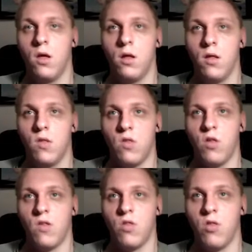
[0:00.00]

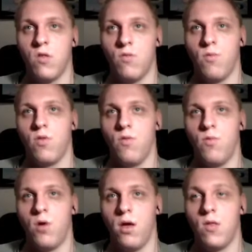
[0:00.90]
suggestions on what to
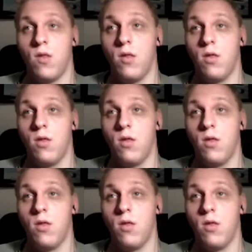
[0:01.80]
write.